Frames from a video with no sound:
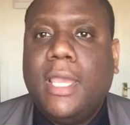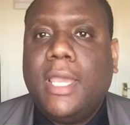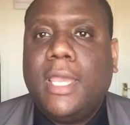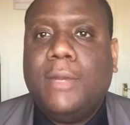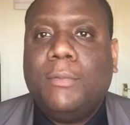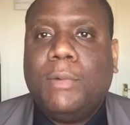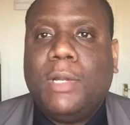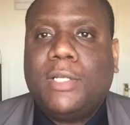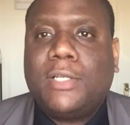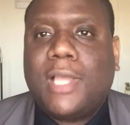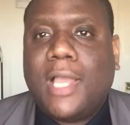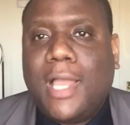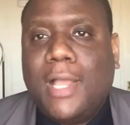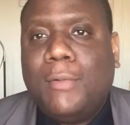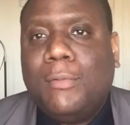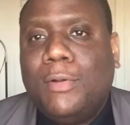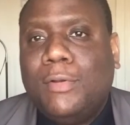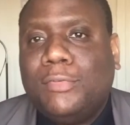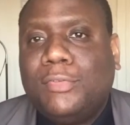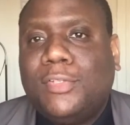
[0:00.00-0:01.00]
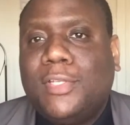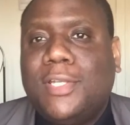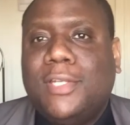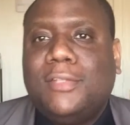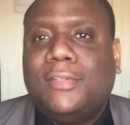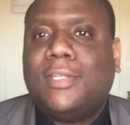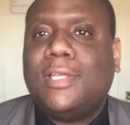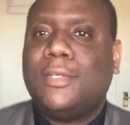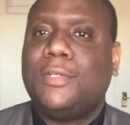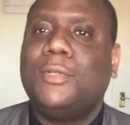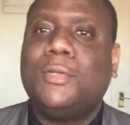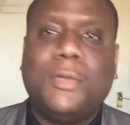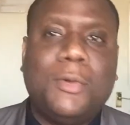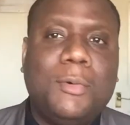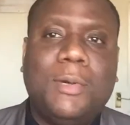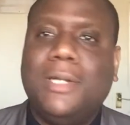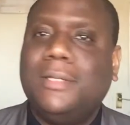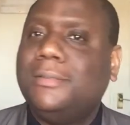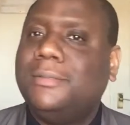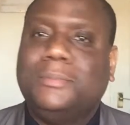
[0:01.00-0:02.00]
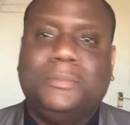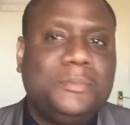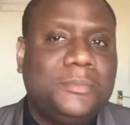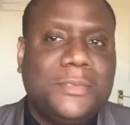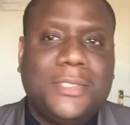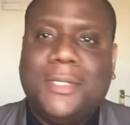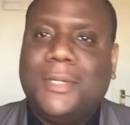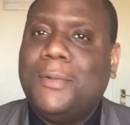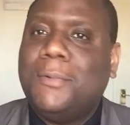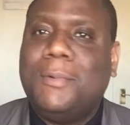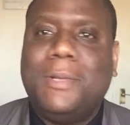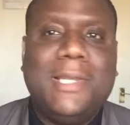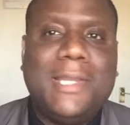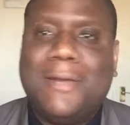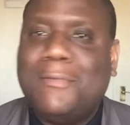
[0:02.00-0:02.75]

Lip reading: And what Kyle Worth said is that, you know what? We